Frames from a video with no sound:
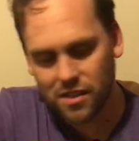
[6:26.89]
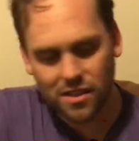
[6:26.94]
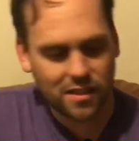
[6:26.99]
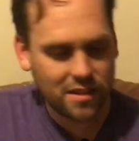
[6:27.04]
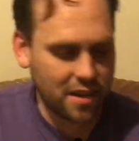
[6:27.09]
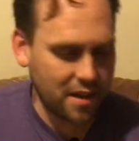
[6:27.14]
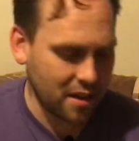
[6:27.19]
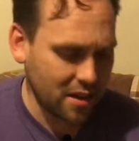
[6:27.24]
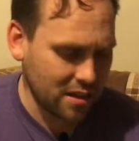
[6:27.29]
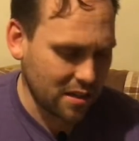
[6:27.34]

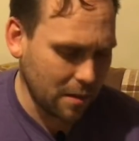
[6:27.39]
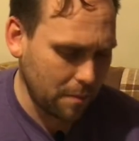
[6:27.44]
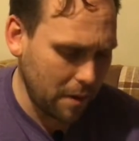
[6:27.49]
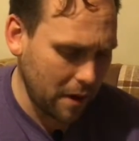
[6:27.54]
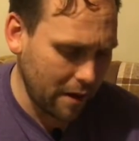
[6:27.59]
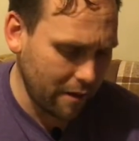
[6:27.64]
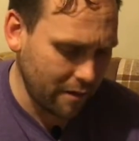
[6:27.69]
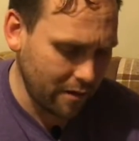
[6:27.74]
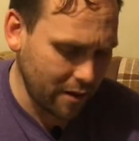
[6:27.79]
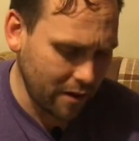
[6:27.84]
6,
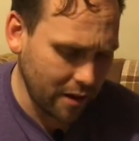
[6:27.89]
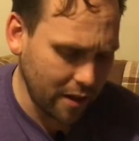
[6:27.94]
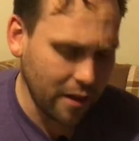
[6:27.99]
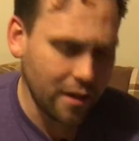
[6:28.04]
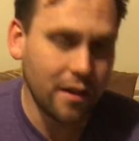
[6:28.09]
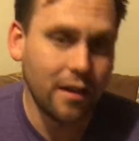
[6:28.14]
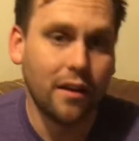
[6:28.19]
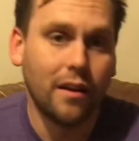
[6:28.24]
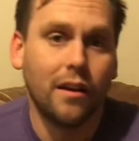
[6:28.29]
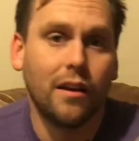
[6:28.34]
apparently.
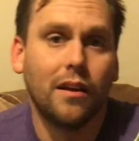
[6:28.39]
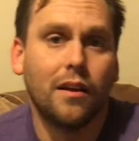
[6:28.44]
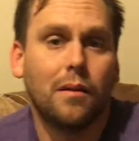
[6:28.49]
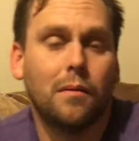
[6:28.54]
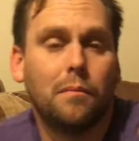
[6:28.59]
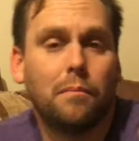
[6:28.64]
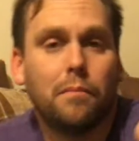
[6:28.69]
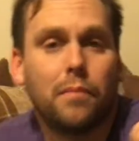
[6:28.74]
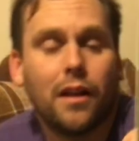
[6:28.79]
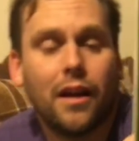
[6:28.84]

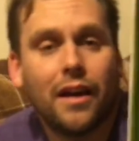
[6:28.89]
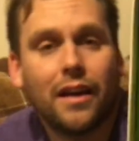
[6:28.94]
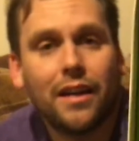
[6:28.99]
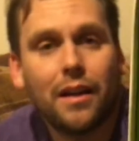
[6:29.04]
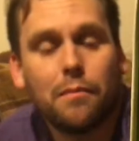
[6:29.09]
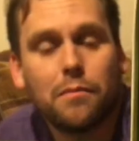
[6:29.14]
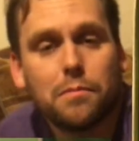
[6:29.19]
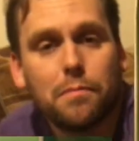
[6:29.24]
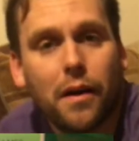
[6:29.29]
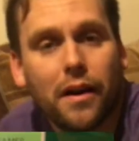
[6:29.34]
Player
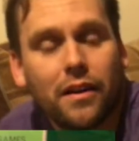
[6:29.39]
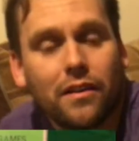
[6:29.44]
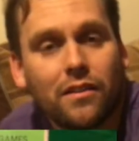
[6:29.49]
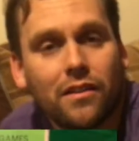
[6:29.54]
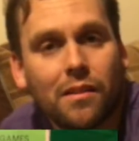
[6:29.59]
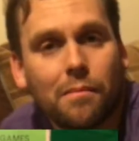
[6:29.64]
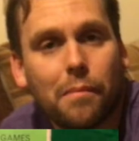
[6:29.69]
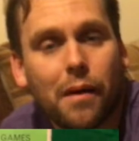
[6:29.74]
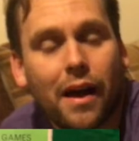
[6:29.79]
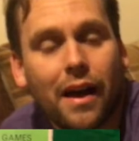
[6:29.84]
numbers painted
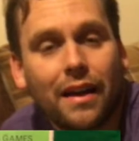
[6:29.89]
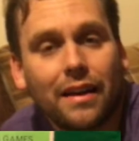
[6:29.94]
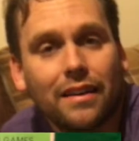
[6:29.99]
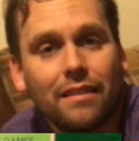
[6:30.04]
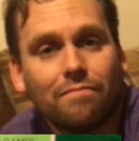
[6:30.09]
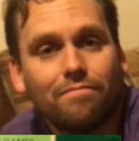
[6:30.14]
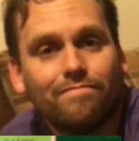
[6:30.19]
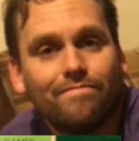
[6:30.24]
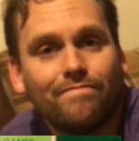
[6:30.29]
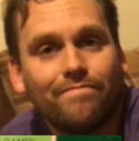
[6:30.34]
on the back.
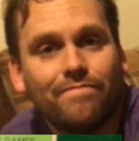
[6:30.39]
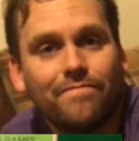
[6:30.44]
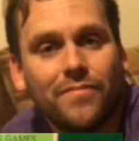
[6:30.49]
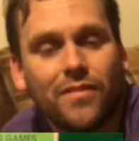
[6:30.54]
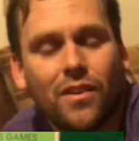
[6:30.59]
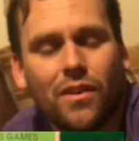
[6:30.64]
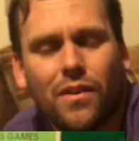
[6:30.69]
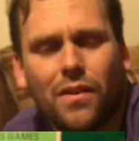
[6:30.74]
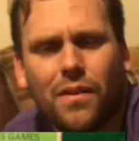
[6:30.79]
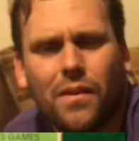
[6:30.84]

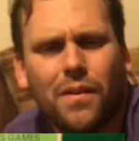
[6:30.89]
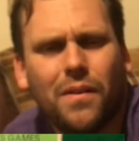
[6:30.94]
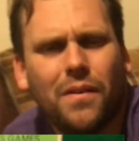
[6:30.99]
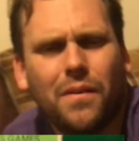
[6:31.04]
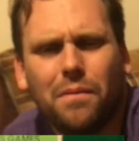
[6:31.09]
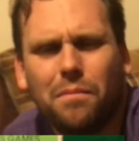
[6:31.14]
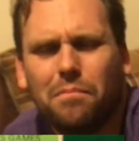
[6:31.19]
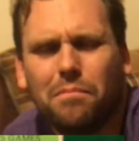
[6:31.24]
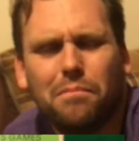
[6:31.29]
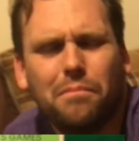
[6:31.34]
Oh,
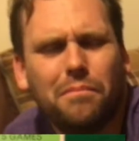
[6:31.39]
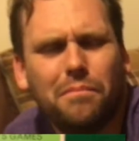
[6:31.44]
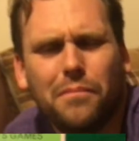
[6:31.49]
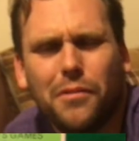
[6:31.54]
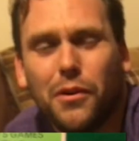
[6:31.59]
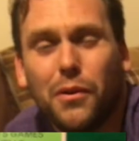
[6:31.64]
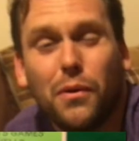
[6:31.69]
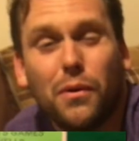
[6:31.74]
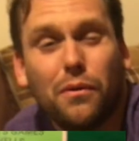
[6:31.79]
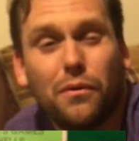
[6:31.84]

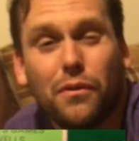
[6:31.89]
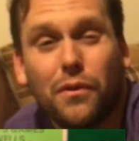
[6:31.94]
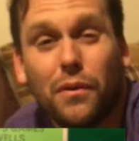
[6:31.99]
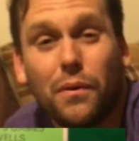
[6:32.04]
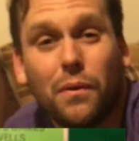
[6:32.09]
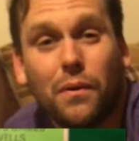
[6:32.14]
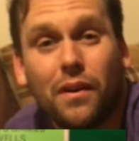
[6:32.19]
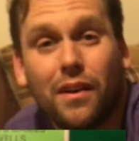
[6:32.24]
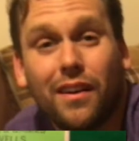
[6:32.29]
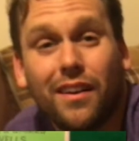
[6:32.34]

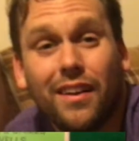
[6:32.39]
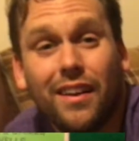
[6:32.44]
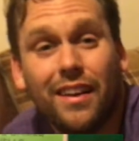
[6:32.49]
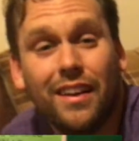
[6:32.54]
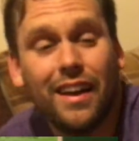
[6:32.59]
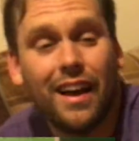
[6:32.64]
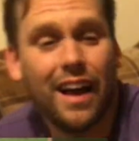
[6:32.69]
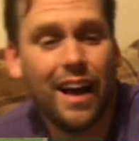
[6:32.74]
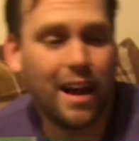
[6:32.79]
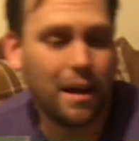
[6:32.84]
beautiful.
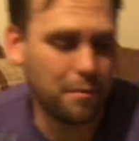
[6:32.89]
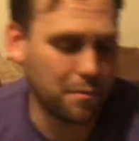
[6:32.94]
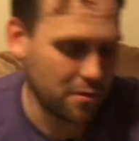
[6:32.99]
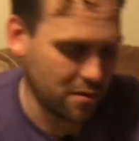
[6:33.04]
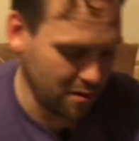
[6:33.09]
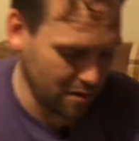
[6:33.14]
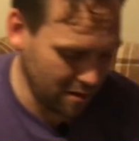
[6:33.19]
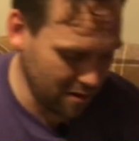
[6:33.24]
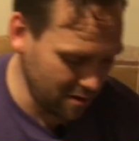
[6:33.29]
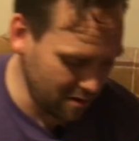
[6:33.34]

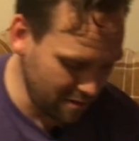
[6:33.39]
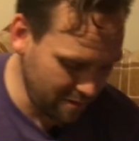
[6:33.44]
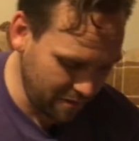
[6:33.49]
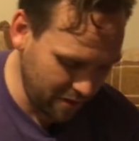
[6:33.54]
Absolute